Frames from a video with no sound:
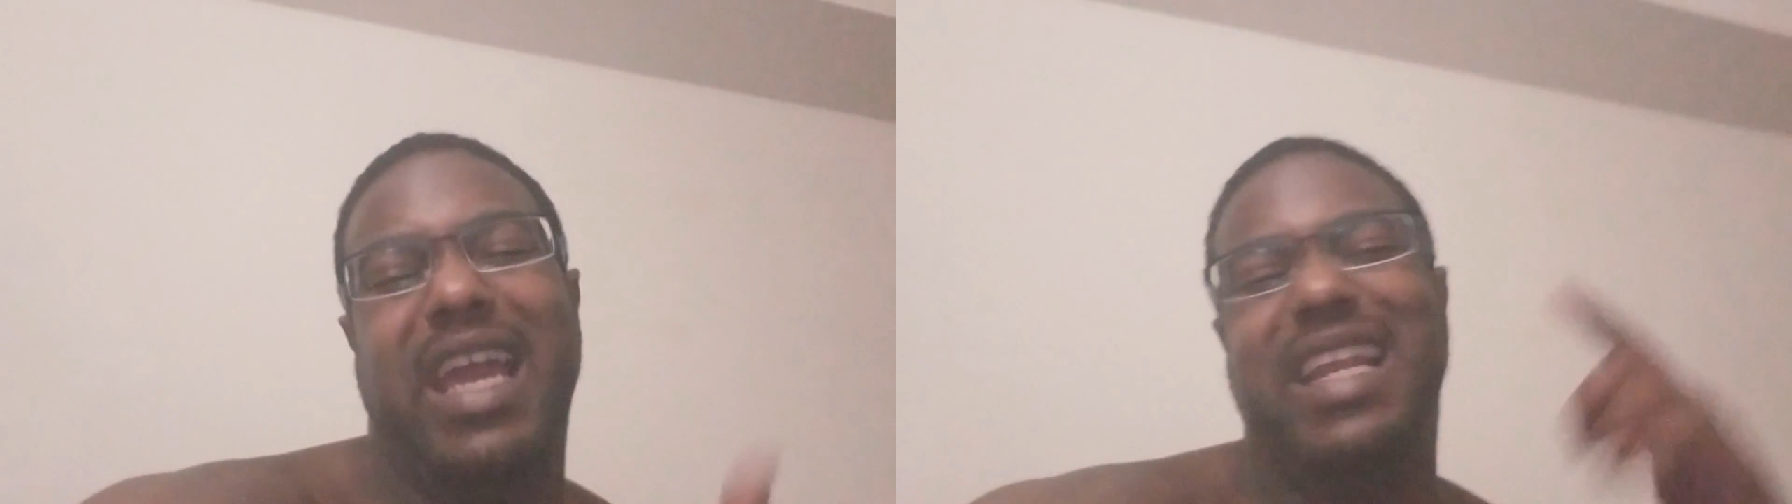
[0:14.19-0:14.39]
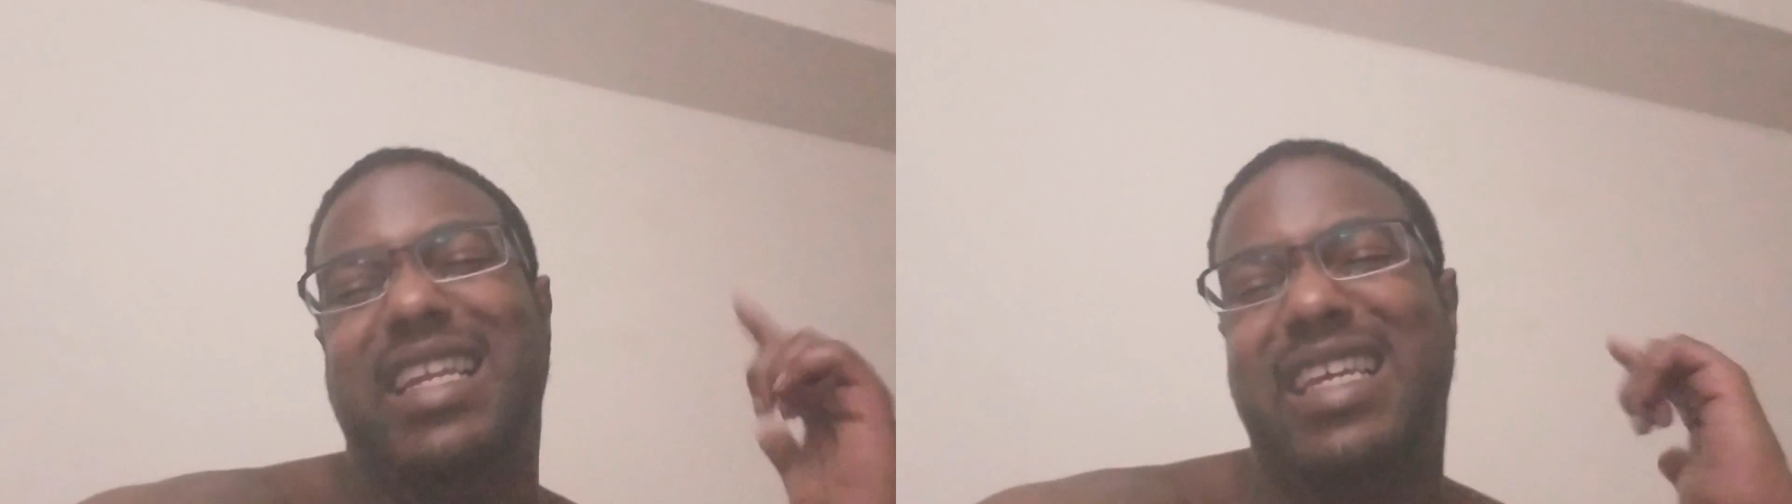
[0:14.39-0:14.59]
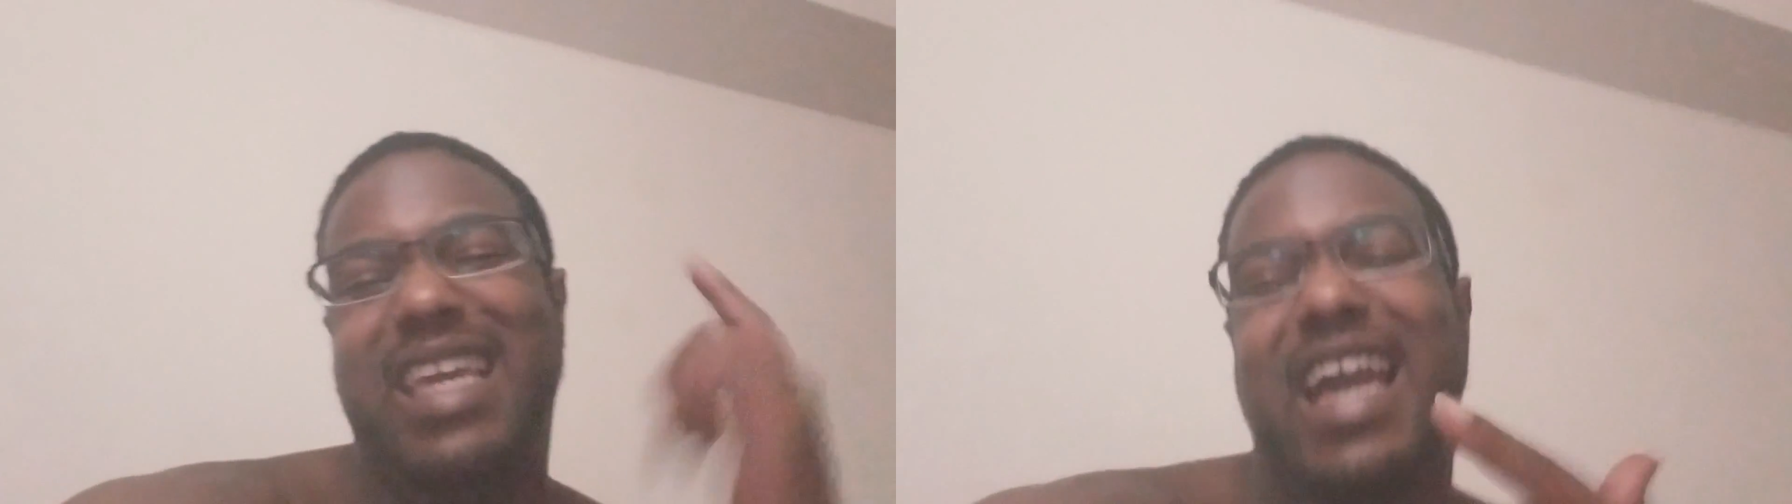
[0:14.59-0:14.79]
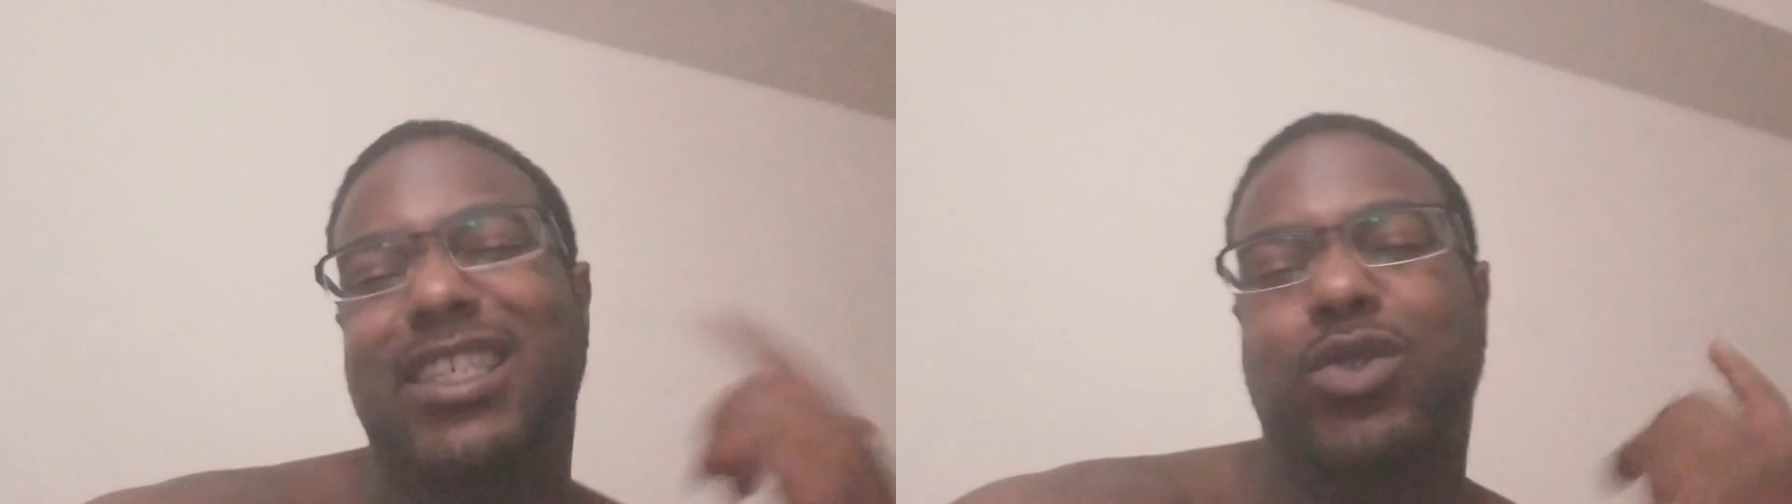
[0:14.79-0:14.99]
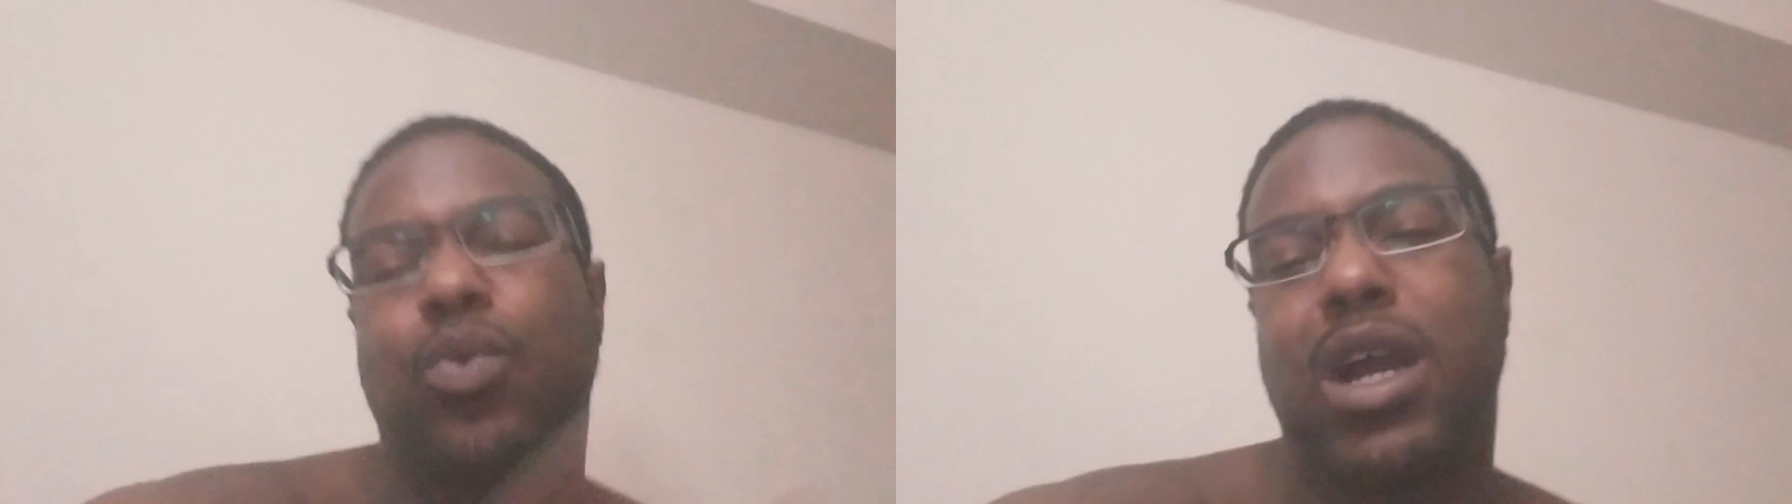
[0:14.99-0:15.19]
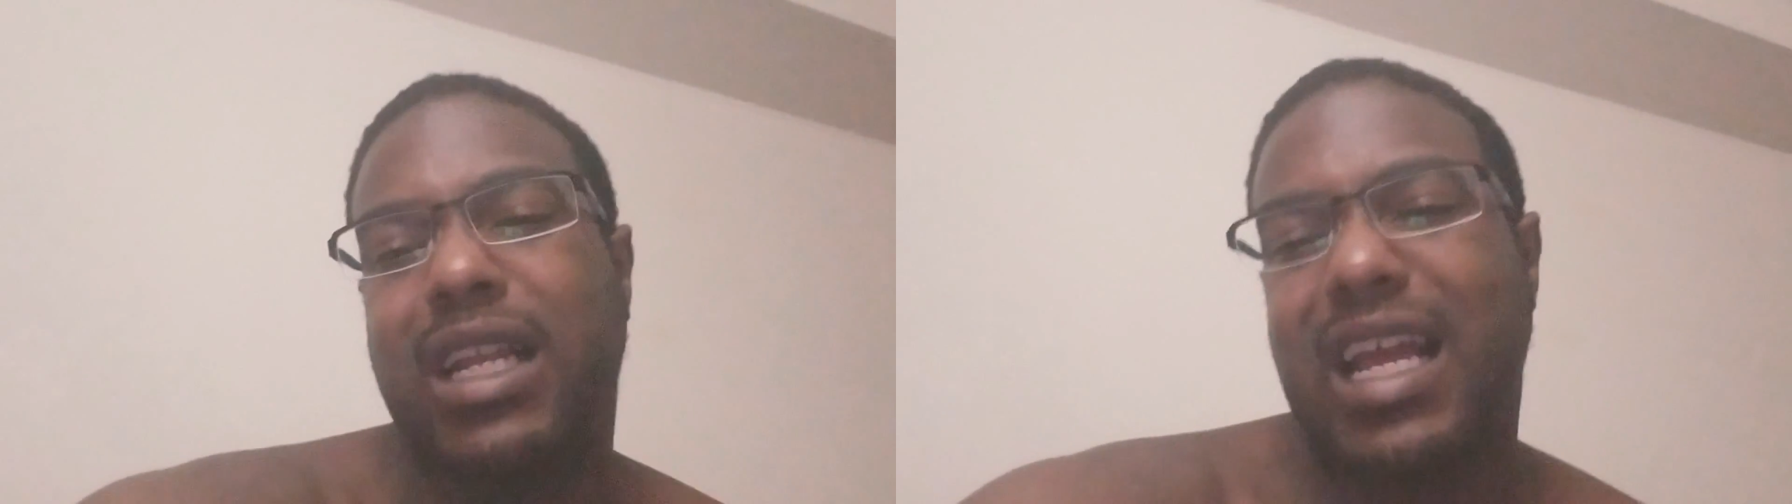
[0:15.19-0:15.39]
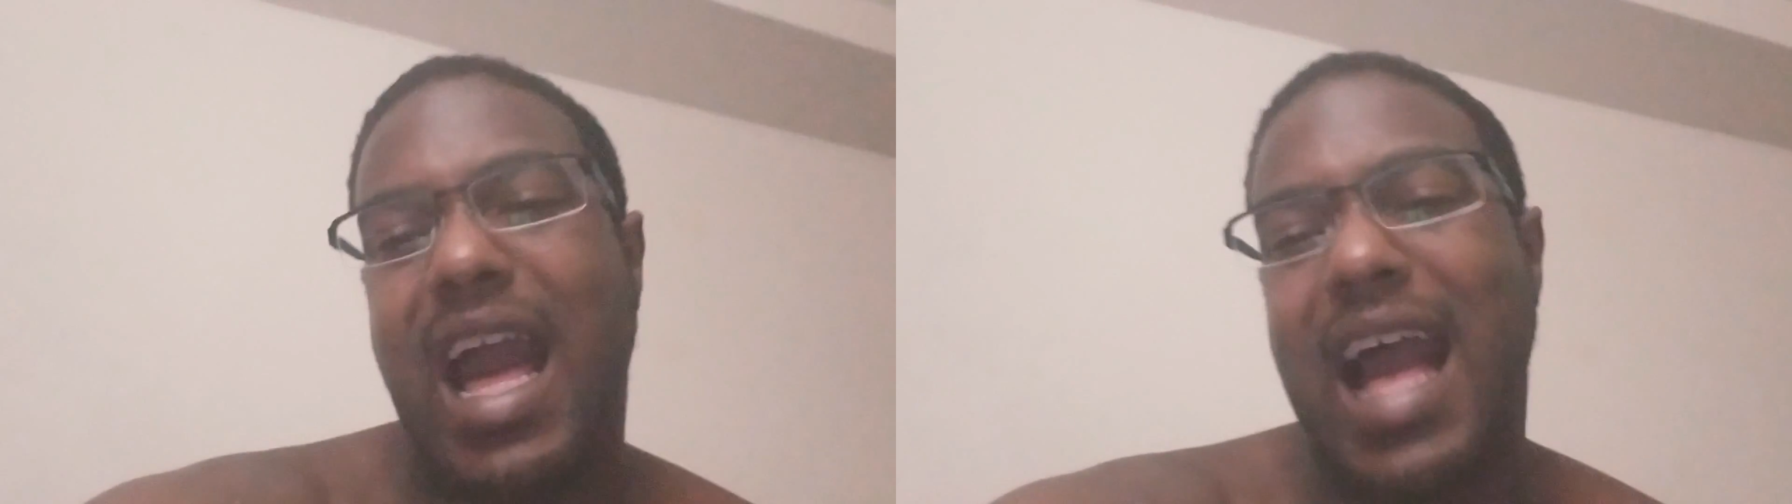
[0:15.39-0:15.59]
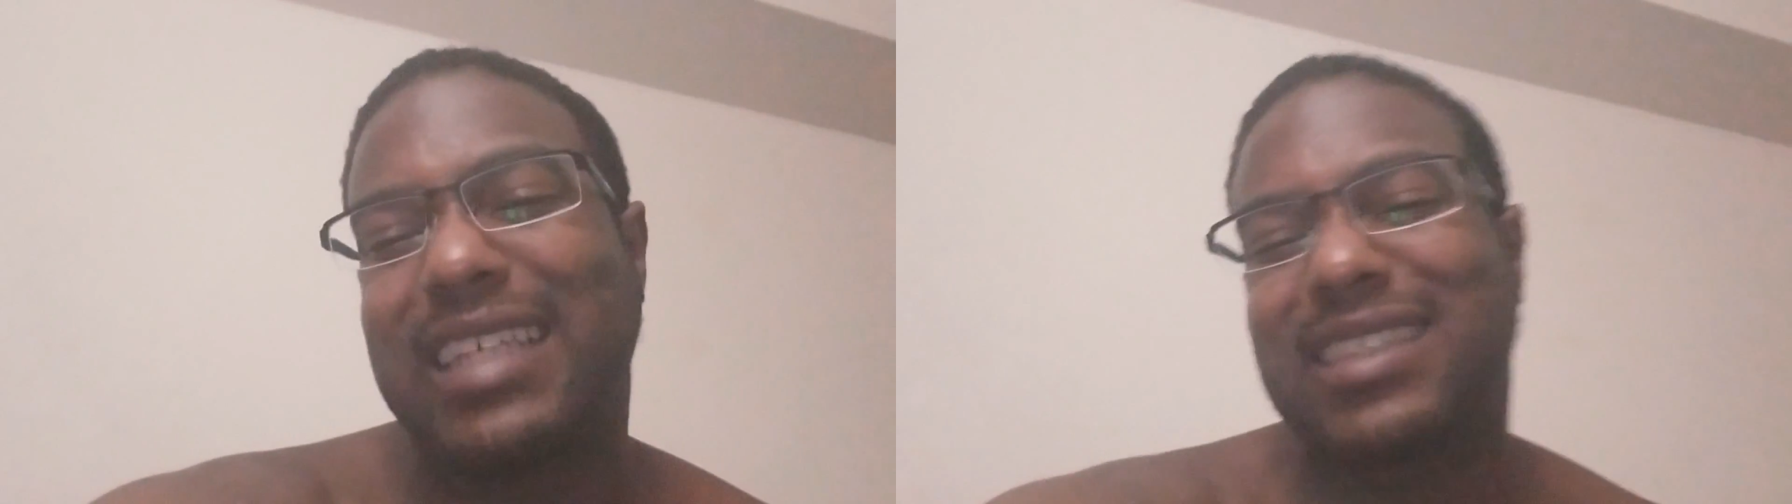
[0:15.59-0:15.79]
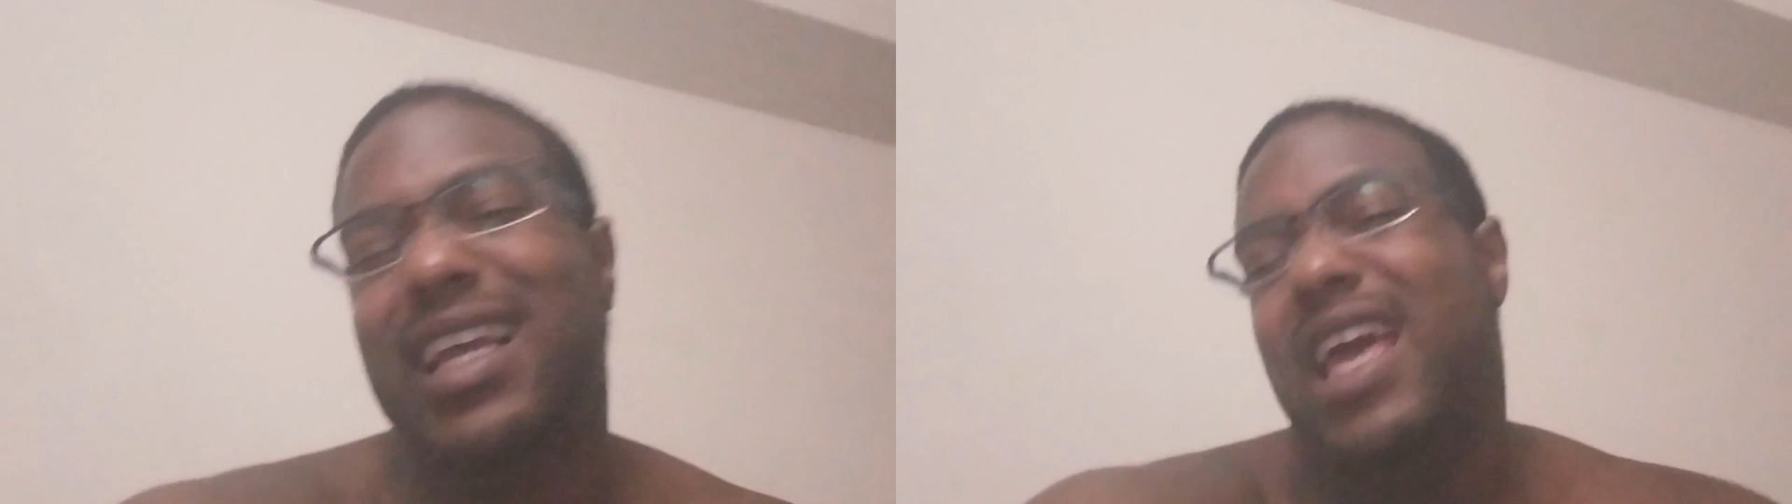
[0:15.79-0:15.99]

And guess what, guys?